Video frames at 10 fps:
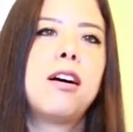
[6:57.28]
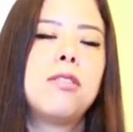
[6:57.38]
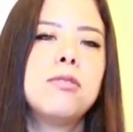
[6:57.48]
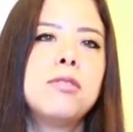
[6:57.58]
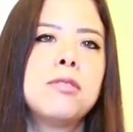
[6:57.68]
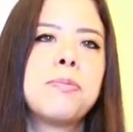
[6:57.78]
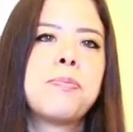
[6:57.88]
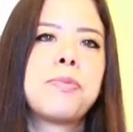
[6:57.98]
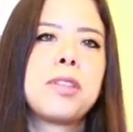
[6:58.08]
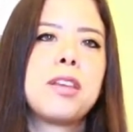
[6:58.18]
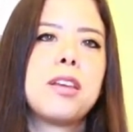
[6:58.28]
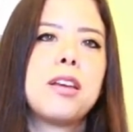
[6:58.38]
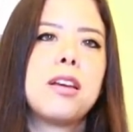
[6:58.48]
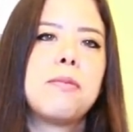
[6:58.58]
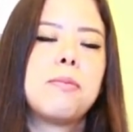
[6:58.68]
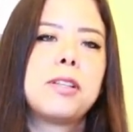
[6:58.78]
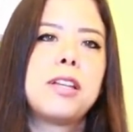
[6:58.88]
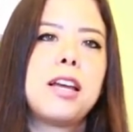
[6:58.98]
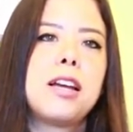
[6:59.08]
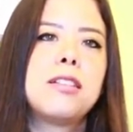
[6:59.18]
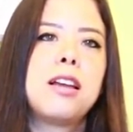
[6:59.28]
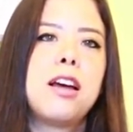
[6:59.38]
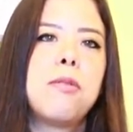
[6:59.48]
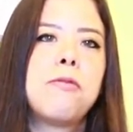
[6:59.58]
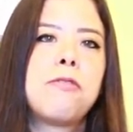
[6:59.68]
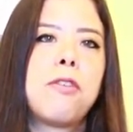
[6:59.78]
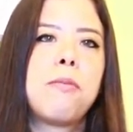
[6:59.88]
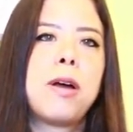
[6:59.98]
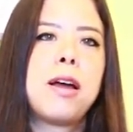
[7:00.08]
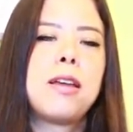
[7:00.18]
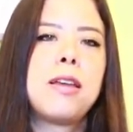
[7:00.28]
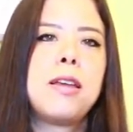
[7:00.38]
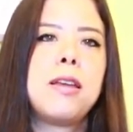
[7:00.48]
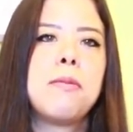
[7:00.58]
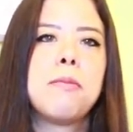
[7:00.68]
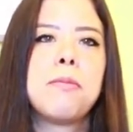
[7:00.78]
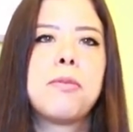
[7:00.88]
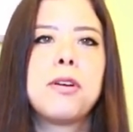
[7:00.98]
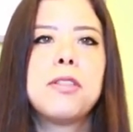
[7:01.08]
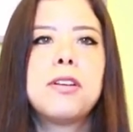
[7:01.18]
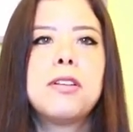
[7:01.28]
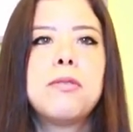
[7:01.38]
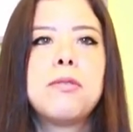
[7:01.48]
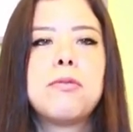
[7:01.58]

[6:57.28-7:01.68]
house. Mm -hmm. But I had the help from my my brother,